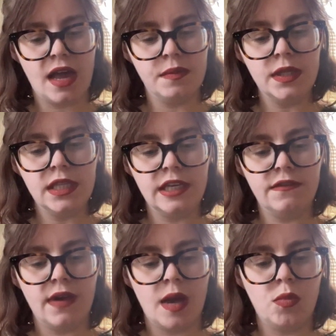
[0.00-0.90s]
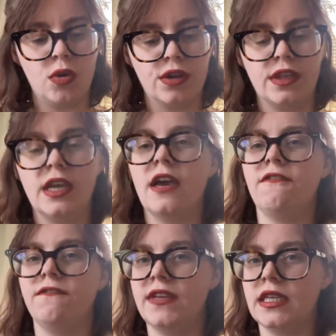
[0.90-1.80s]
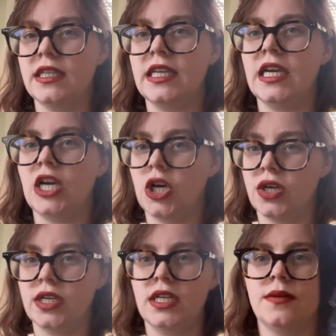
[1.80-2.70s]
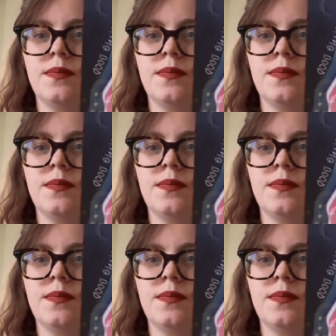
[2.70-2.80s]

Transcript: I believe I'm worthy of feeling good.